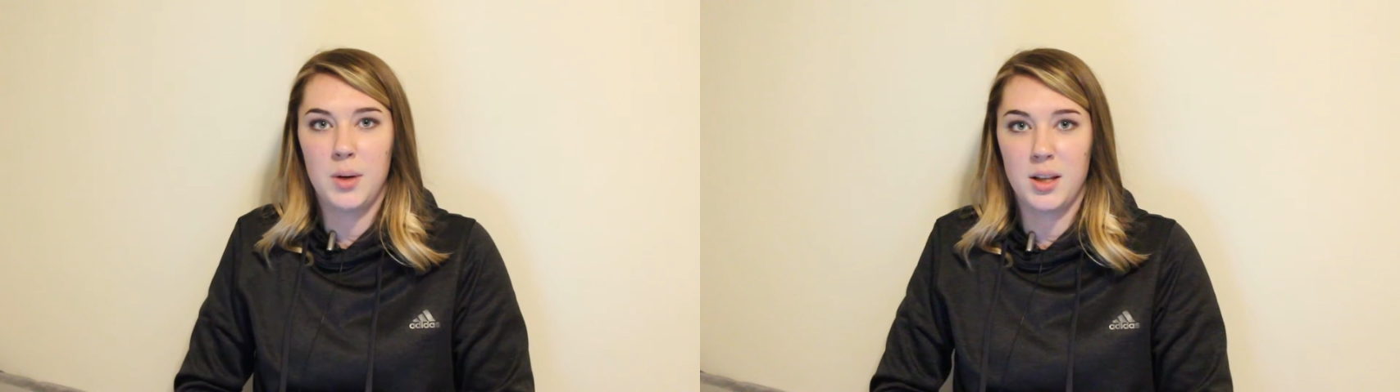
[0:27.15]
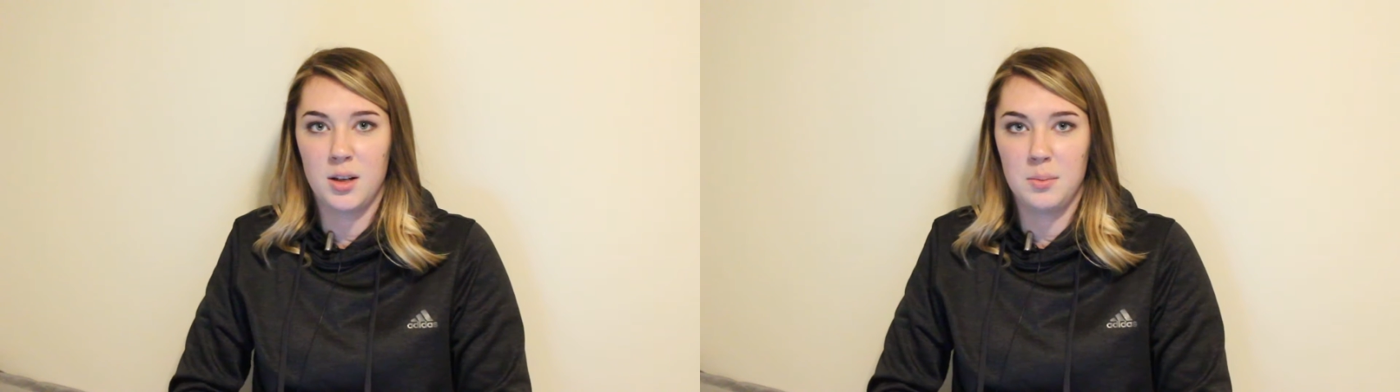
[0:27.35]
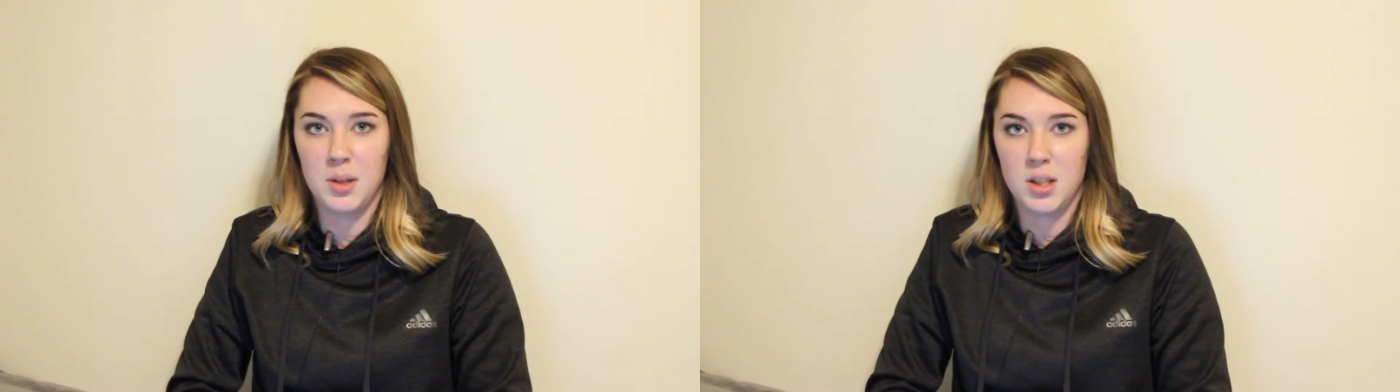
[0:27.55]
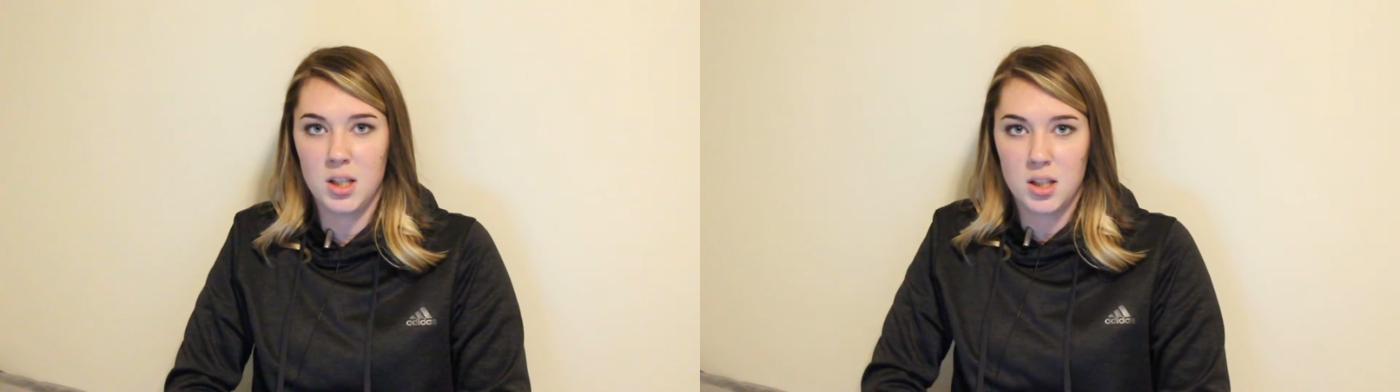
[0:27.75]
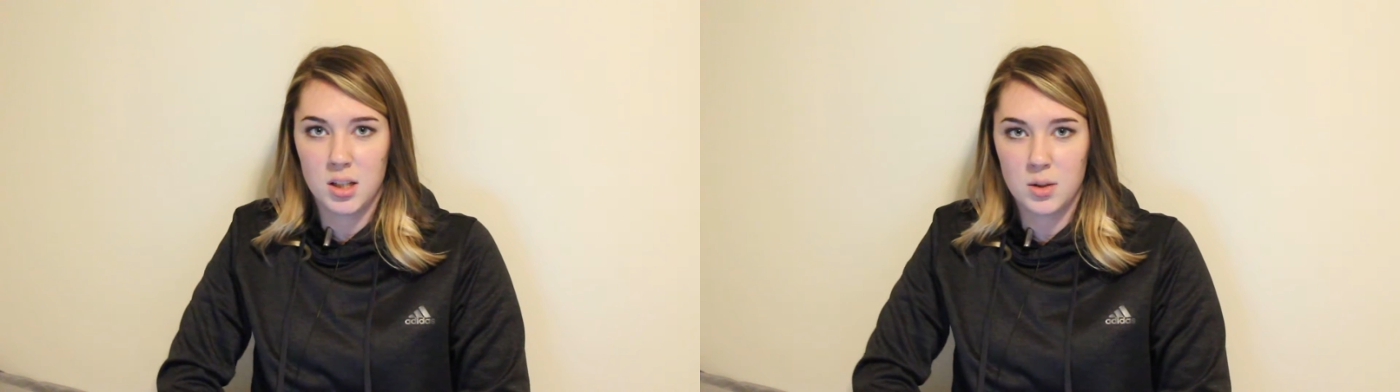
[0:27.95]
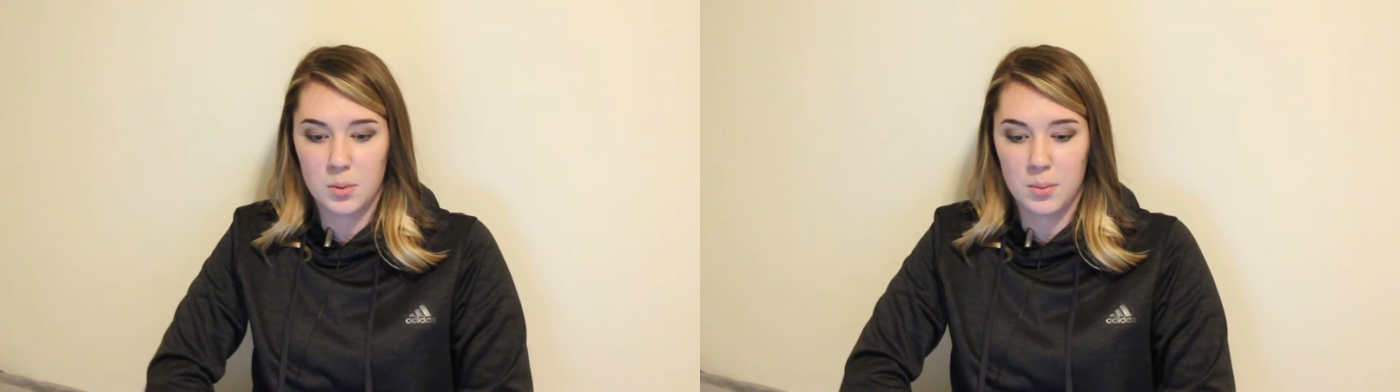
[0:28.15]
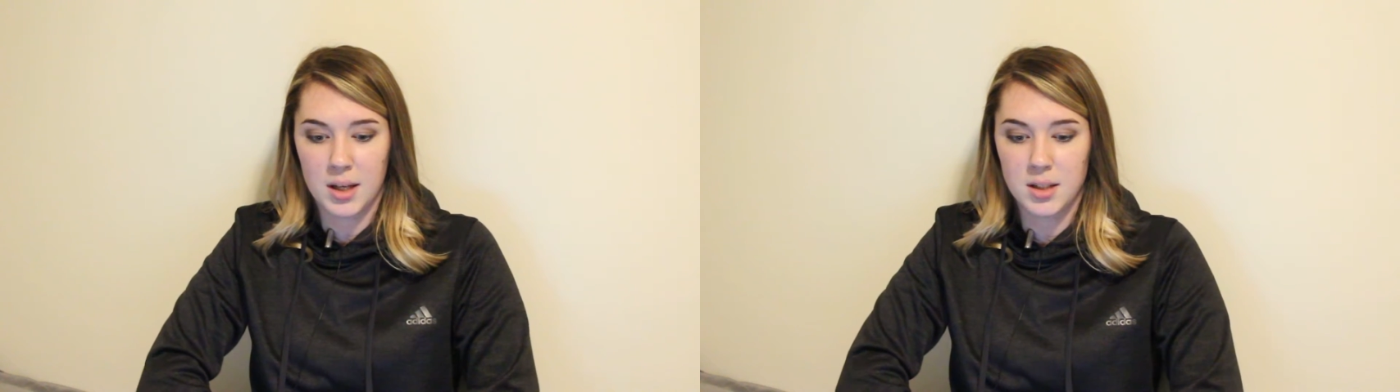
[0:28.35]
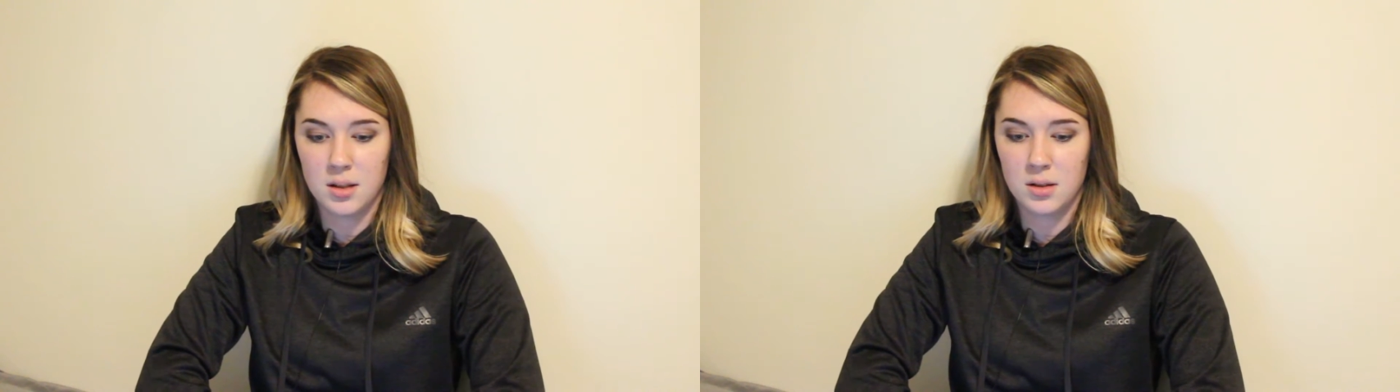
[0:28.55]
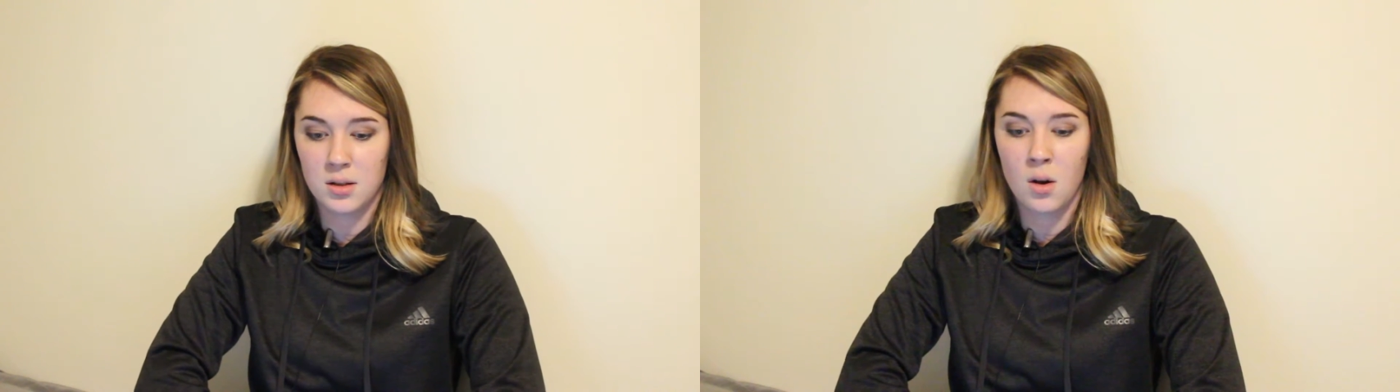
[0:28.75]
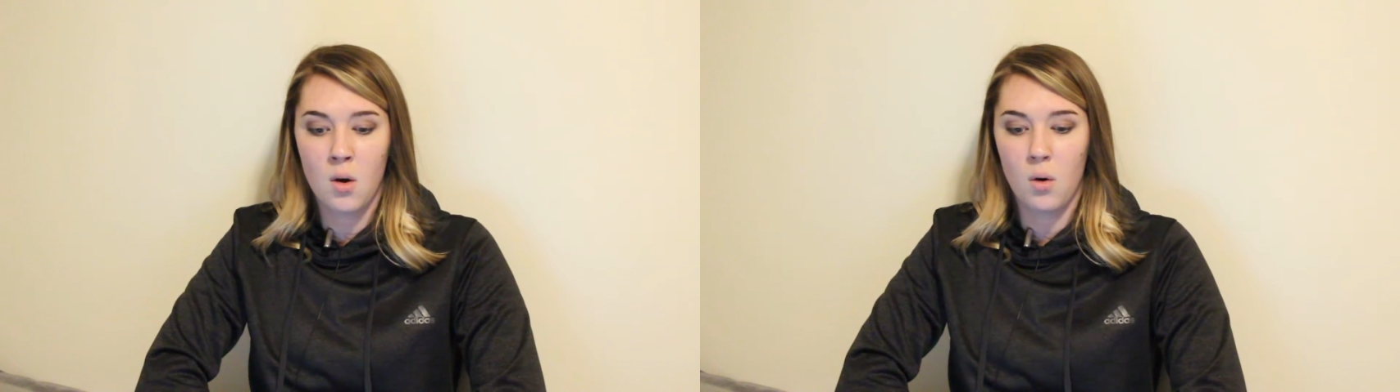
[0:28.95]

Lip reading: whether it be teaching swim lessons